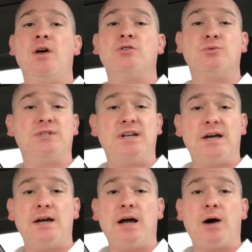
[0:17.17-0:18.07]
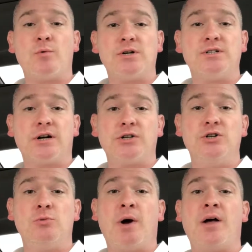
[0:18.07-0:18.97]
So today I want to talk to
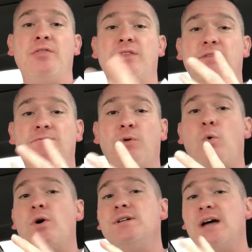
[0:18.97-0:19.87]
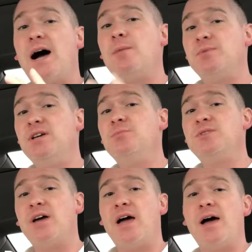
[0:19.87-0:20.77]
you about the 4 top tips
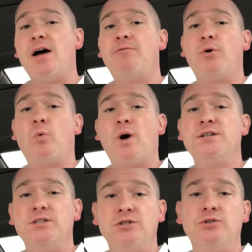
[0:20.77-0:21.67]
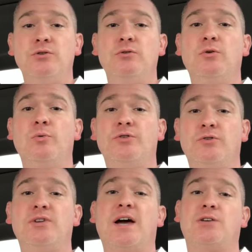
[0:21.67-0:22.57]
I have for what to do with
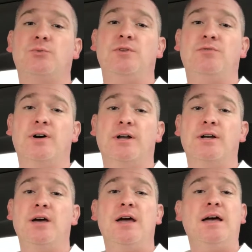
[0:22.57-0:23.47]
your tax refund.